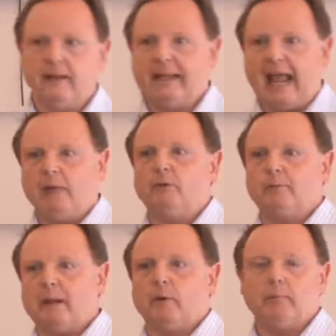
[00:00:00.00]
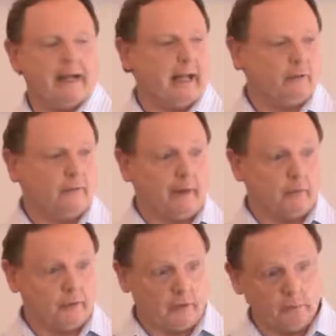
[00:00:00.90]
the games people play. So
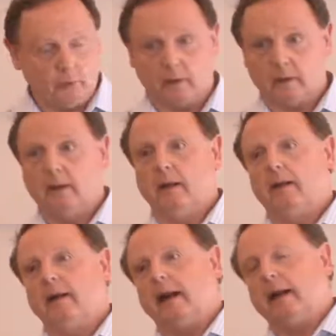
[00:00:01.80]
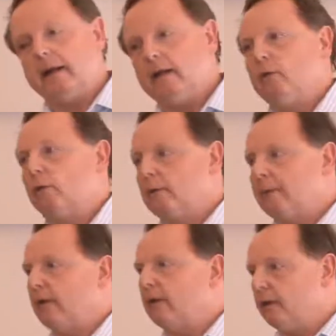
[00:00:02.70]
that was his book. And he talked
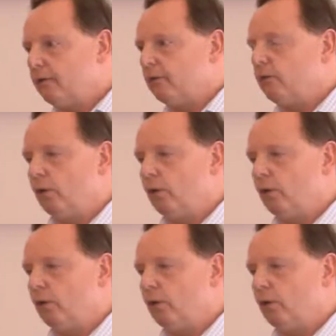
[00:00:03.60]
about the different